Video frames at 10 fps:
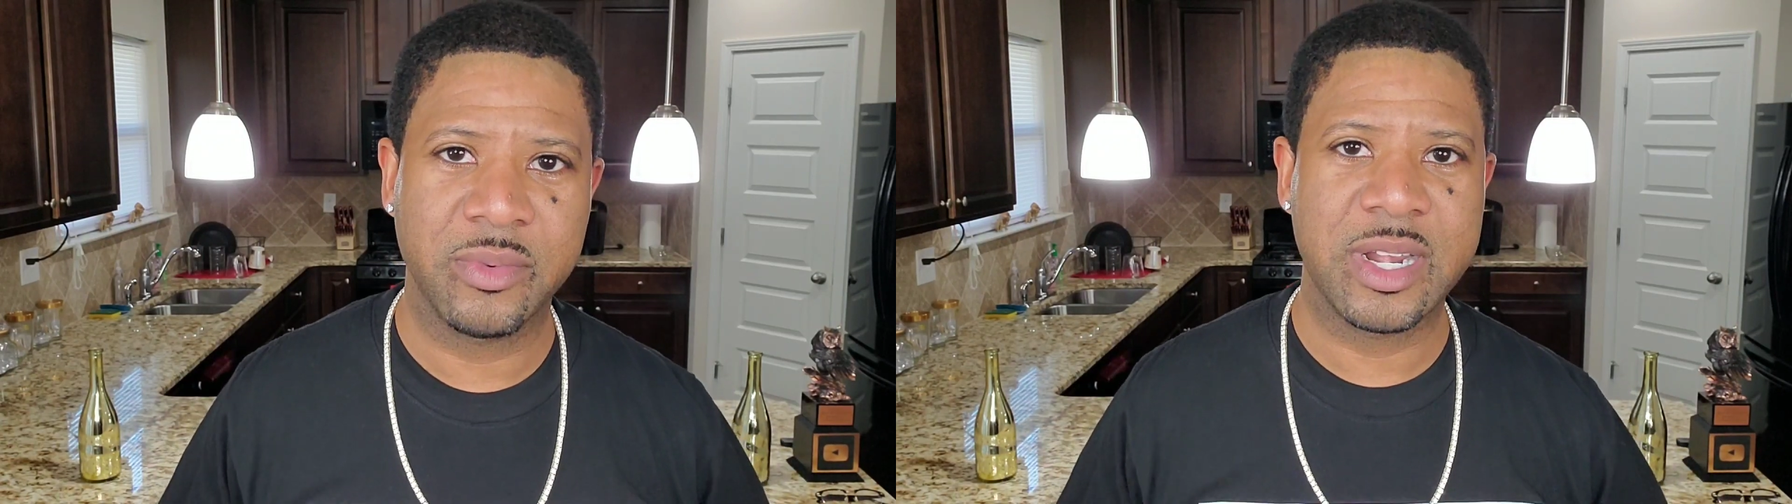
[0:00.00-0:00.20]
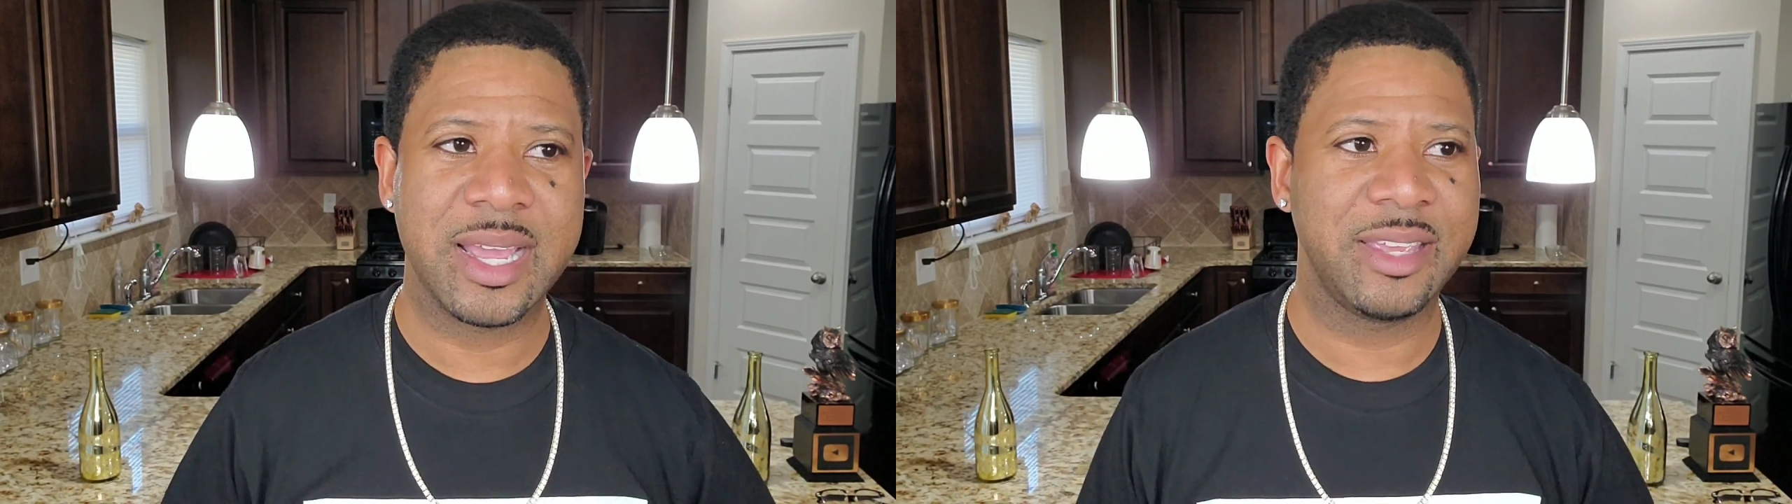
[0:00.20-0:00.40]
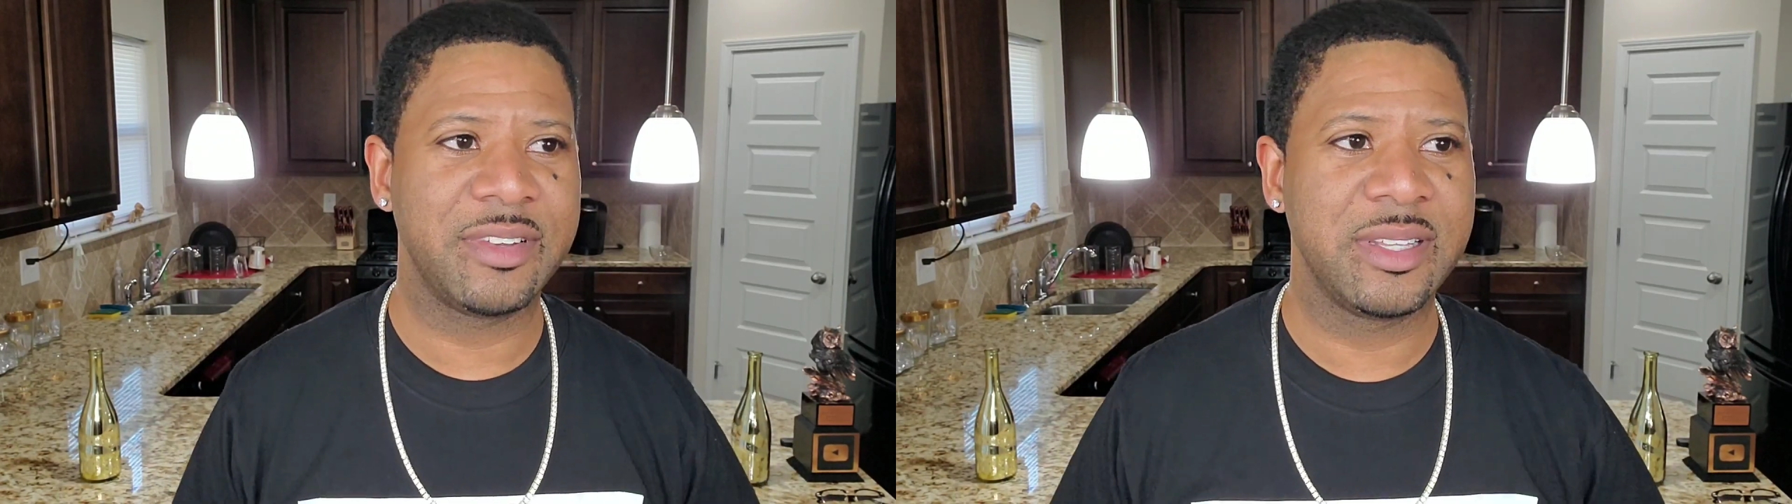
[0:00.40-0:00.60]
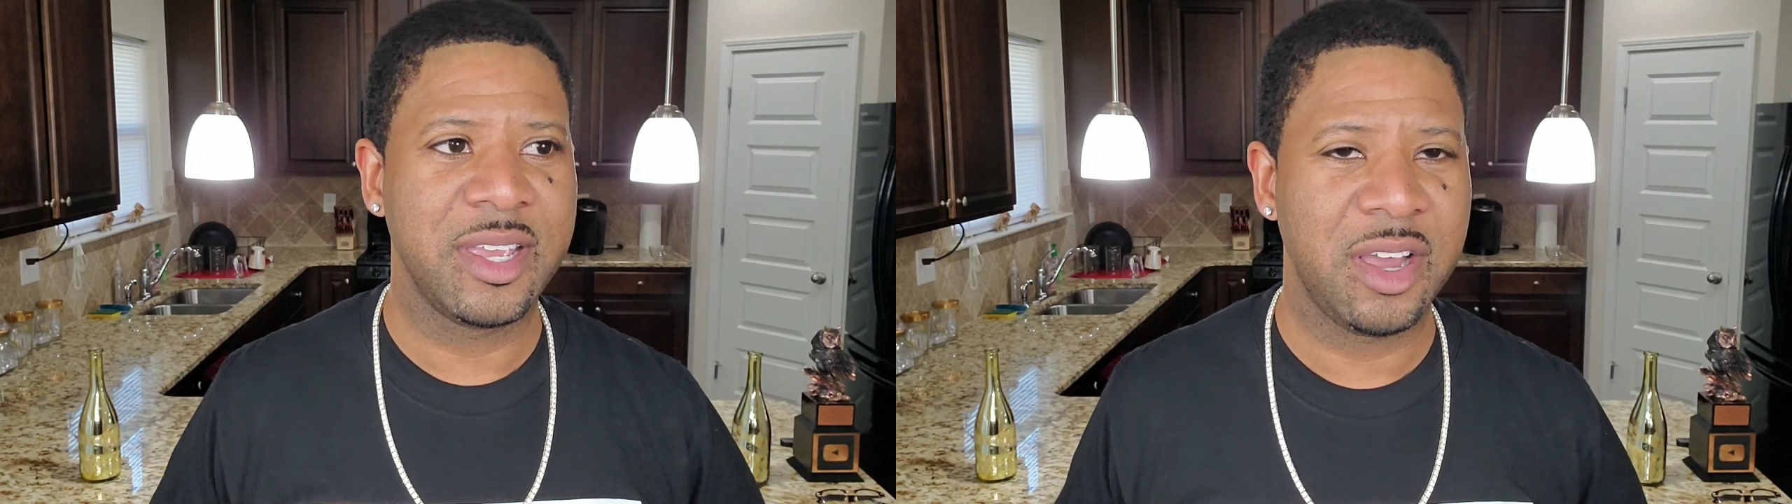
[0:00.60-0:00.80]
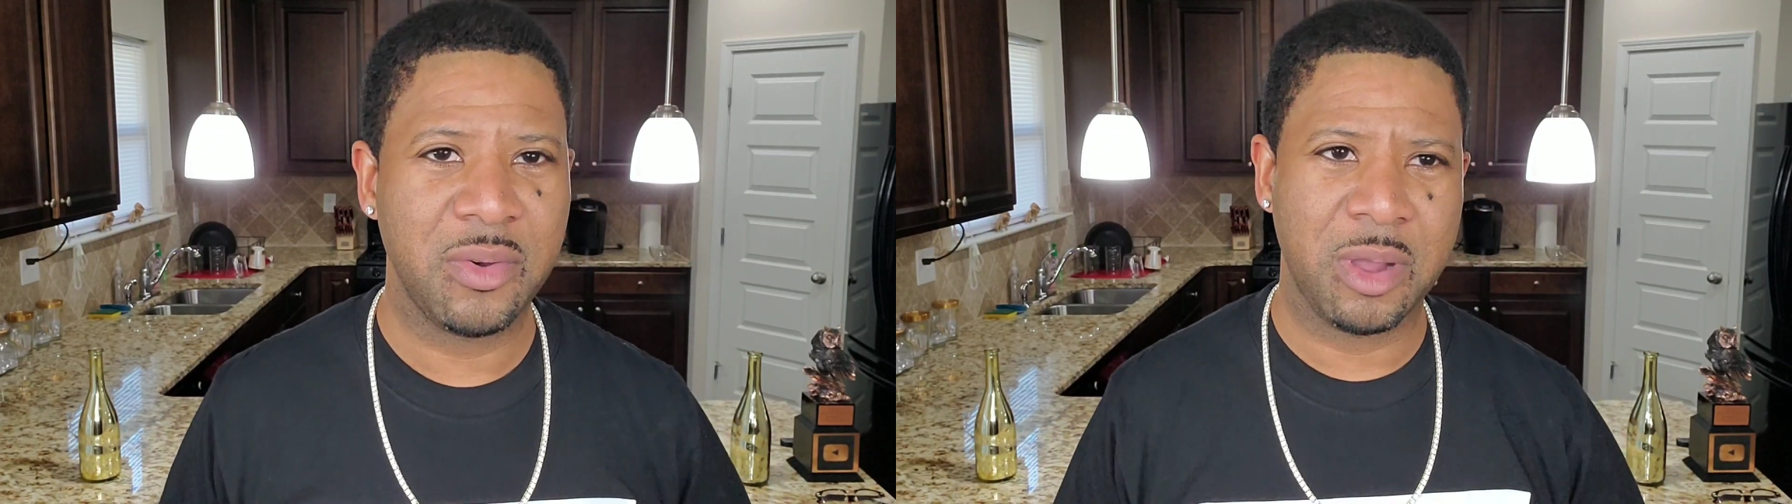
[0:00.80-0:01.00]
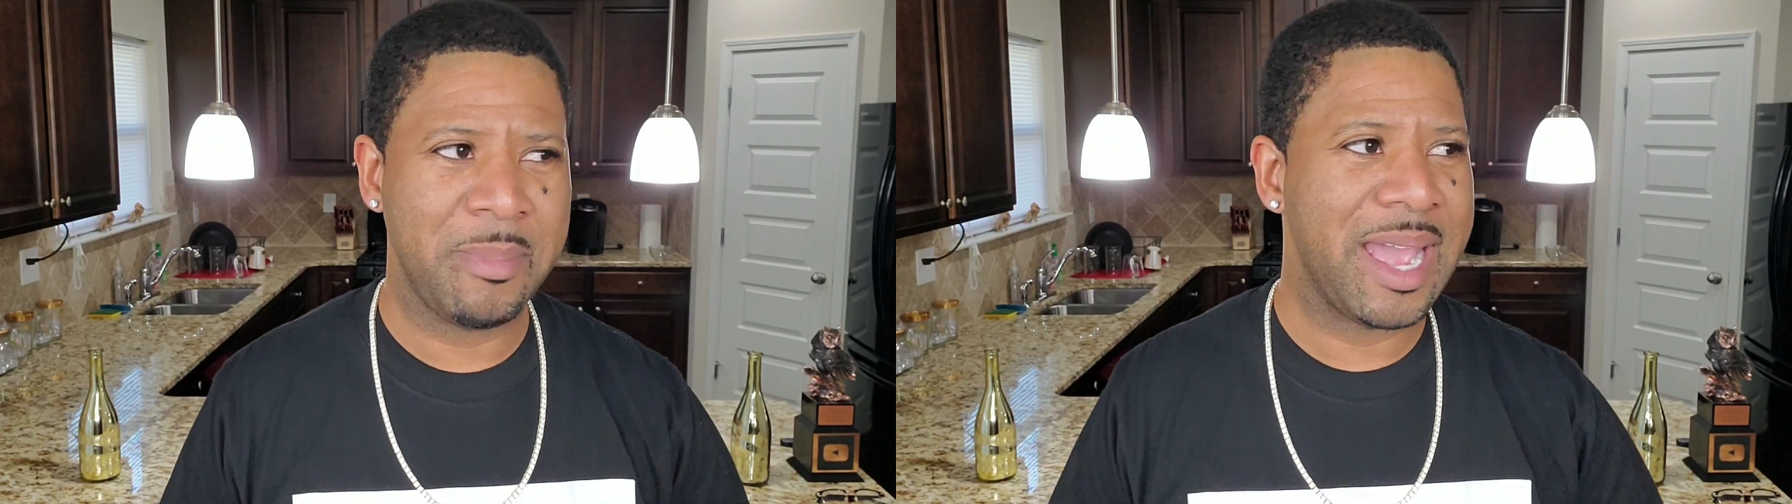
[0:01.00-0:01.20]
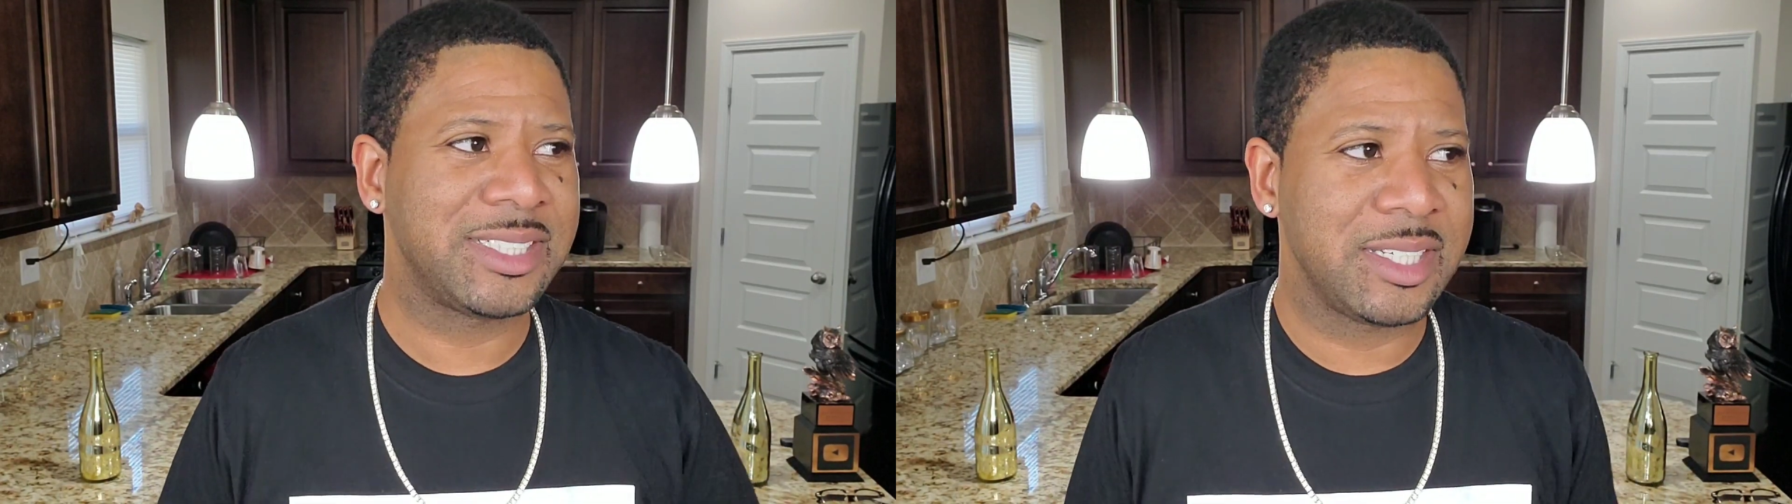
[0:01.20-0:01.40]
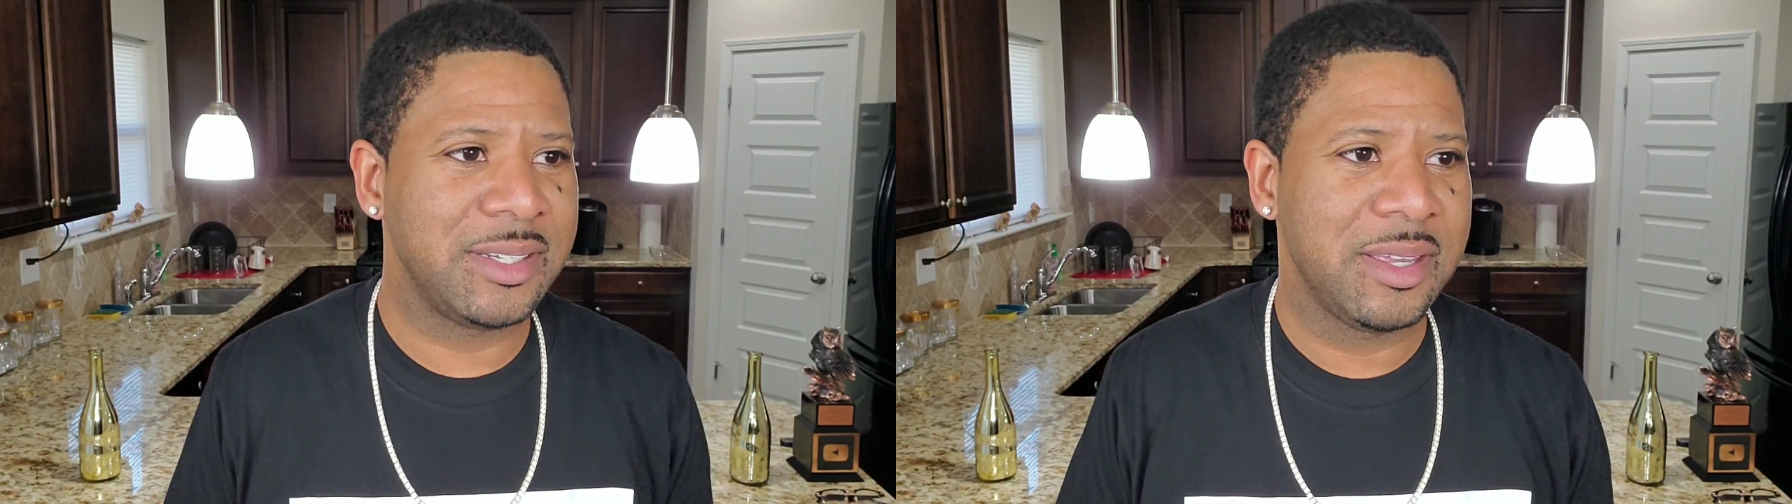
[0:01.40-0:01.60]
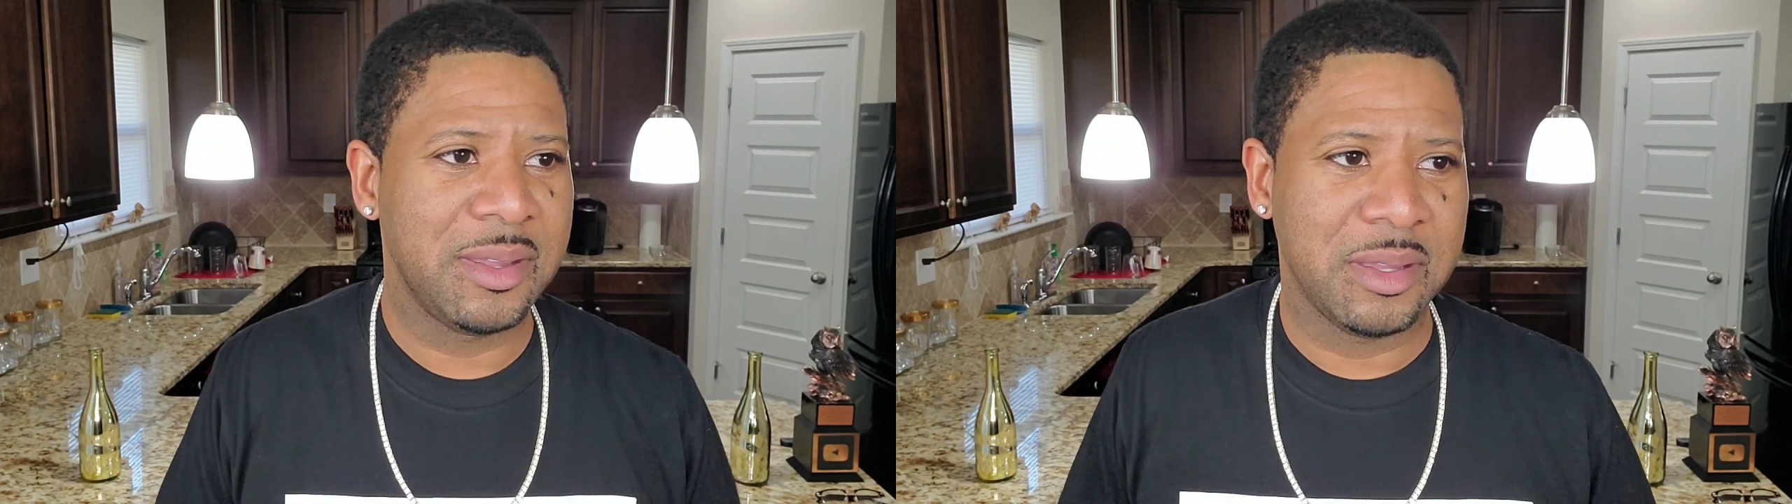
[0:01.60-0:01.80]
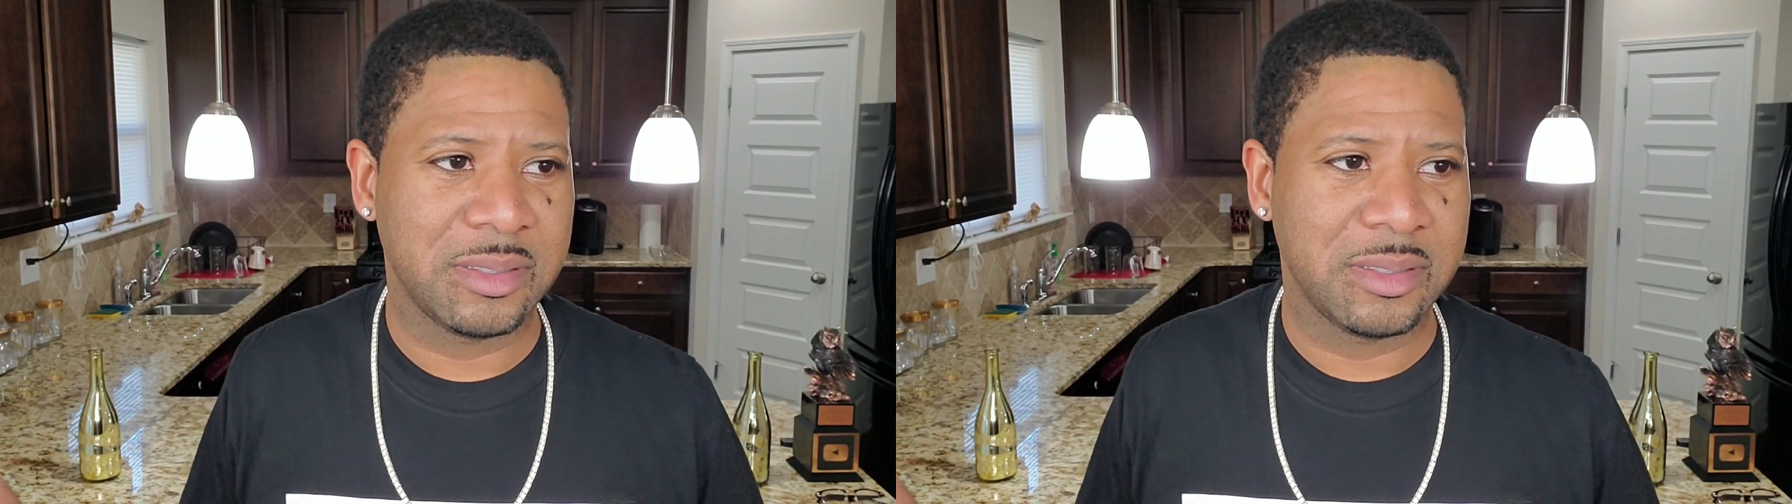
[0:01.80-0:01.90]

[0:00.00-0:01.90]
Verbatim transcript: We're not even, imagine